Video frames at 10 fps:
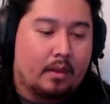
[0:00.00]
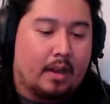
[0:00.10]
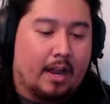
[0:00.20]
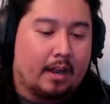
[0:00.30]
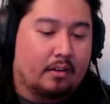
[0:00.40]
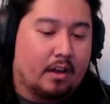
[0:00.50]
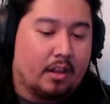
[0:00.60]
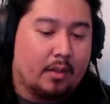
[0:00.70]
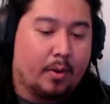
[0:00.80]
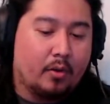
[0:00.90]
And
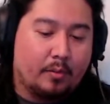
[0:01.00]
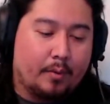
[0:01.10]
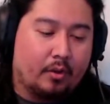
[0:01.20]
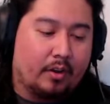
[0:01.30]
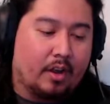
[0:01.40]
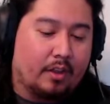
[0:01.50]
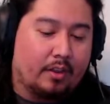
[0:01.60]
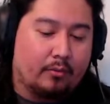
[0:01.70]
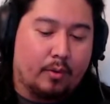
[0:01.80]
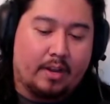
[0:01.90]
the posability on
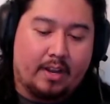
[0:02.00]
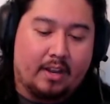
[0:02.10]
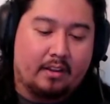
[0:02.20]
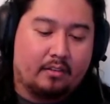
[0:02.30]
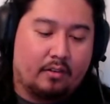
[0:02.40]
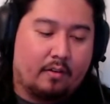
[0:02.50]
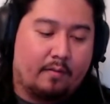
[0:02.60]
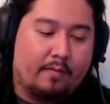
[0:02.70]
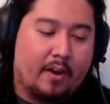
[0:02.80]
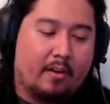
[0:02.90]
this one is
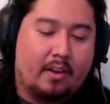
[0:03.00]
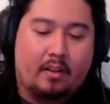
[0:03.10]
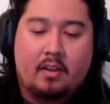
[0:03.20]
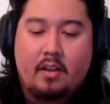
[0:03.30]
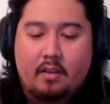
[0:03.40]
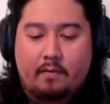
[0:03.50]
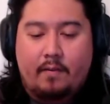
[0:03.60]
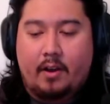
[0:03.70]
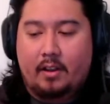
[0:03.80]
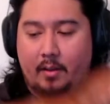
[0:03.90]
very,
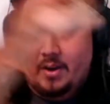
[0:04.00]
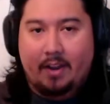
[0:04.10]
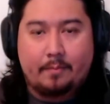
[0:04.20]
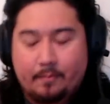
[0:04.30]
very limited.